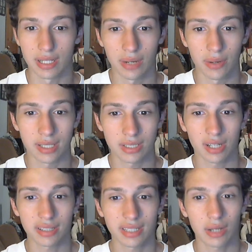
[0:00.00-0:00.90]
Now I
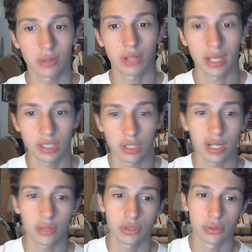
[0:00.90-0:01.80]
cut
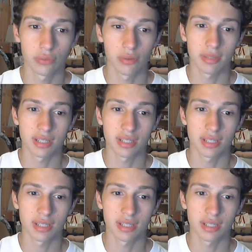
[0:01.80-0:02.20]
out 2 of them